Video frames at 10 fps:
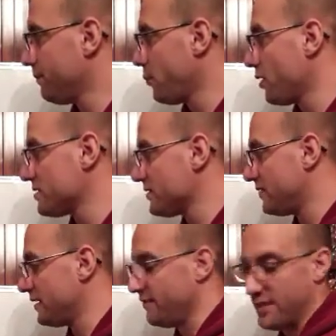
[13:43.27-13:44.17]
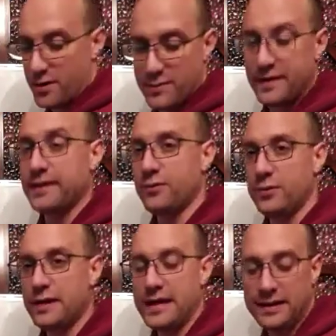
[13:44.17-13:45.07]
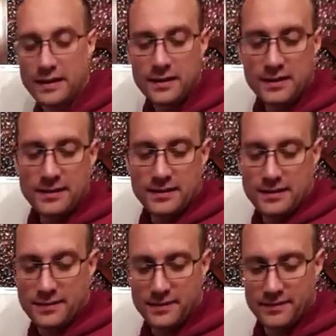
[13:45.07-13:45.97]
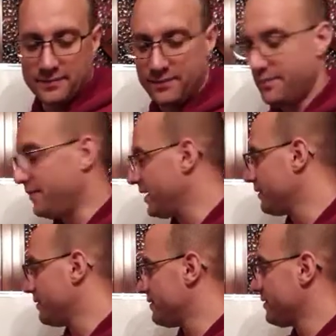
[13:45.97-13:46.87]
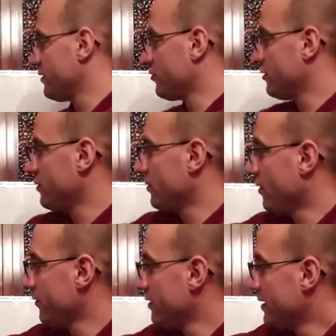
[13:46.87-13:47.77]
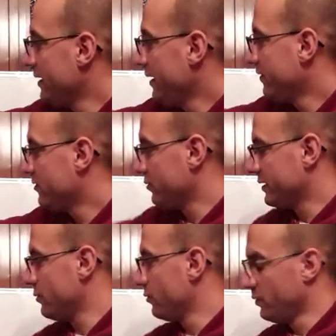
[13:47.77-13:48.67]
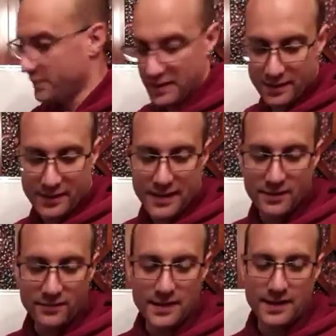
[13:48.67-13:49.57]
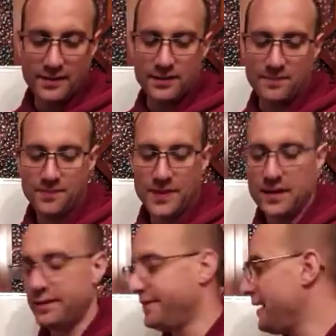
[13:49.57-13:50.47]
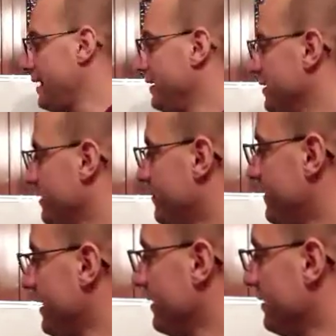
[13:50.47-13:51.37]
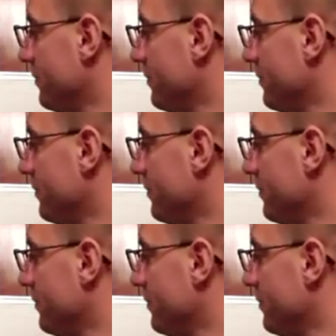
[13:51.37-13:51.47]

parts of the environment that we can make a distinction of. So there will be a kind of like a valley